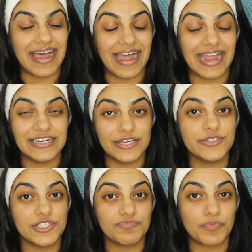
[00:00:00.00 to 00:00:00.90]
I know
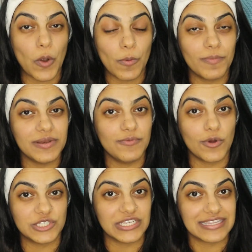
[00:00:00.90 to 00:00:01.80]
she's probably
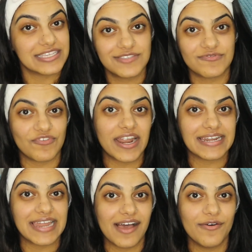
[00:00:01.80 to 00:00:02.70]
watching this
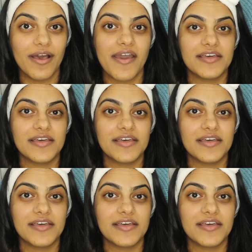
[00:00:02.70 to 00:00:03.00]
right now.